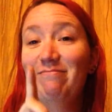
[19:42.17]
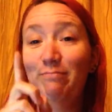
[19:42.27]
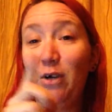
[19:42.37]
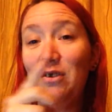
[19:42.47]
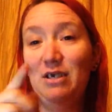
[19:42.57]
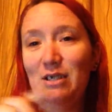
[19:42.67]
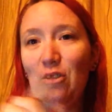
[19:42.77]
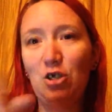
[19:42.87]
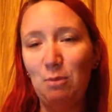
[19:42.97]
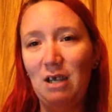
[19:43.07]
Part of this
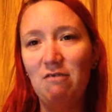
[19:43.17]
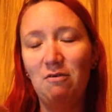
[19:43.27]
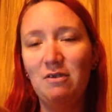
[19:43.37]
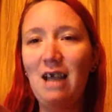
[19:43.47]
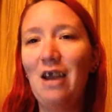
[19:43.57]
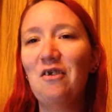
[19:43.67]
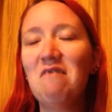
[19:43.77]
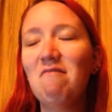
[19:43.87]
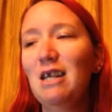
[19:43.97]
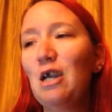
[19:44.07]
I'll explain on the
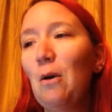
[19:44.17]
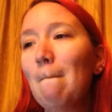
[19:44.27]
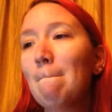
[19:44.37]
Saturday video.